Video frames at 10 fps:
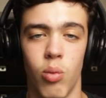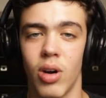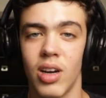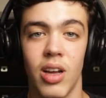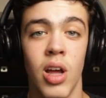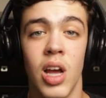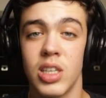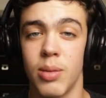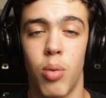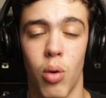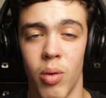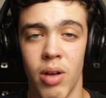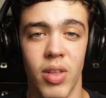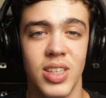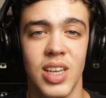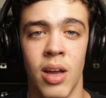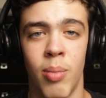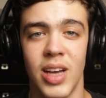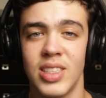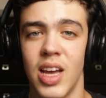We're going to support whatever they said
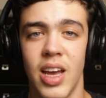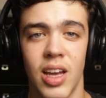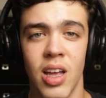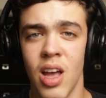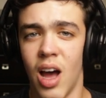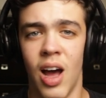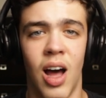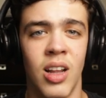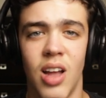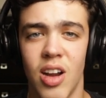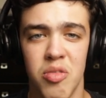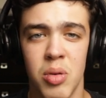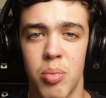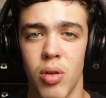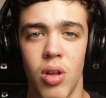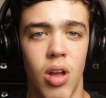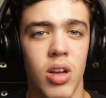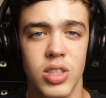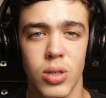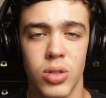by saying a lot of people
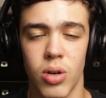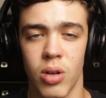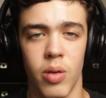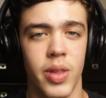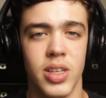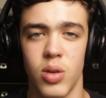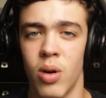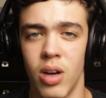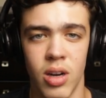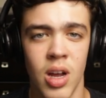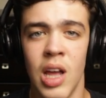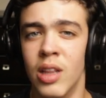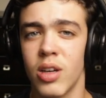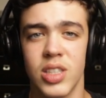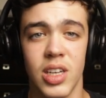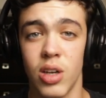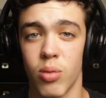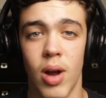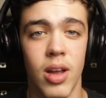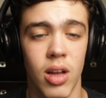also struggle with this, or it looks like you're right.